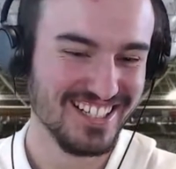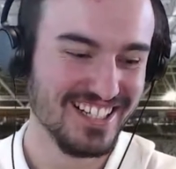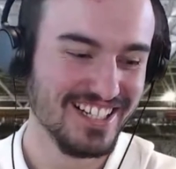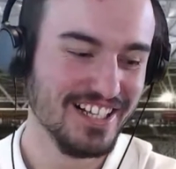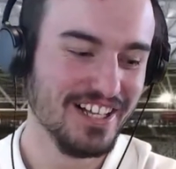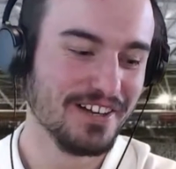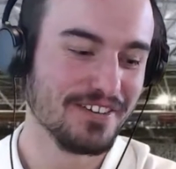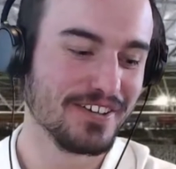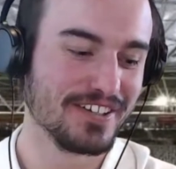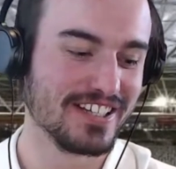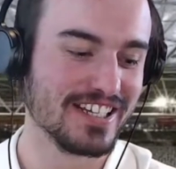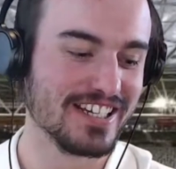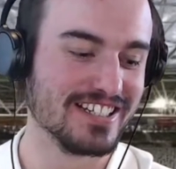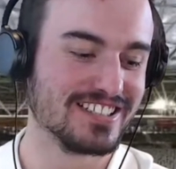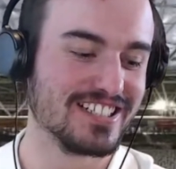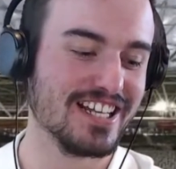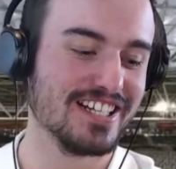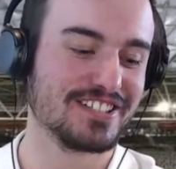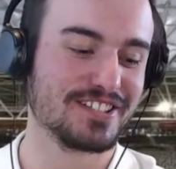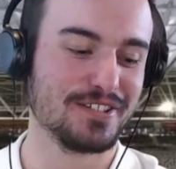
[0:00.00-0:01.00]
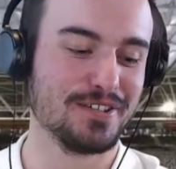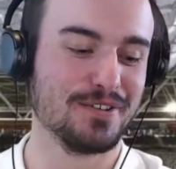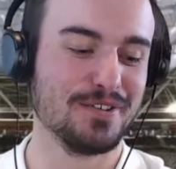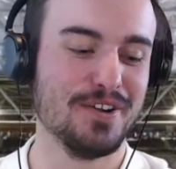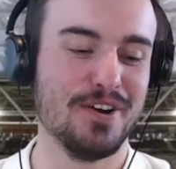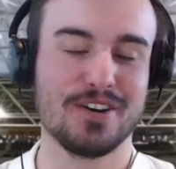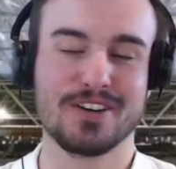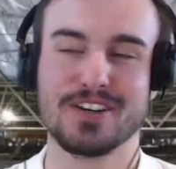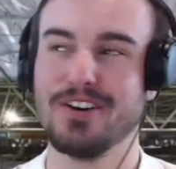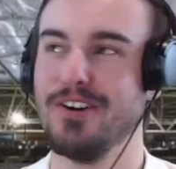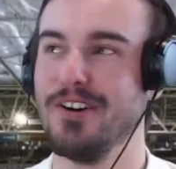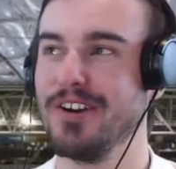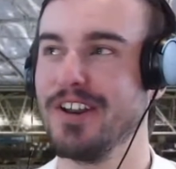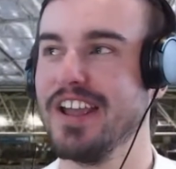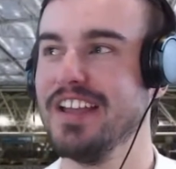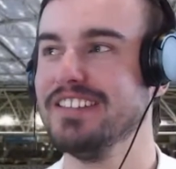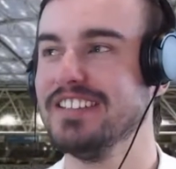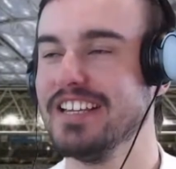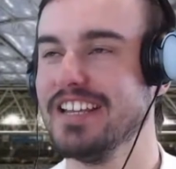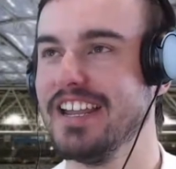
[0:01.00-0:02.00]
with the intentional knock-on
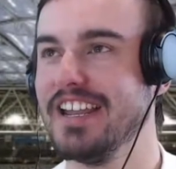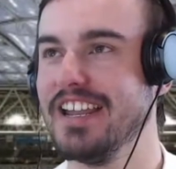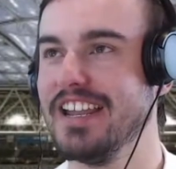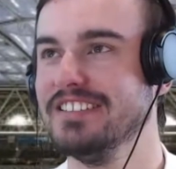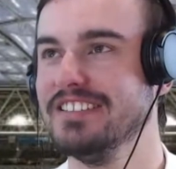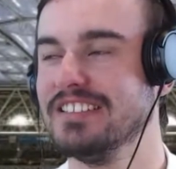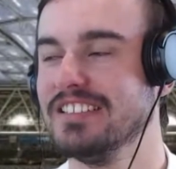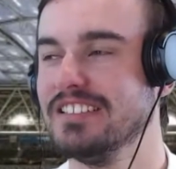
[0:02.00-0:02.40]
at the end.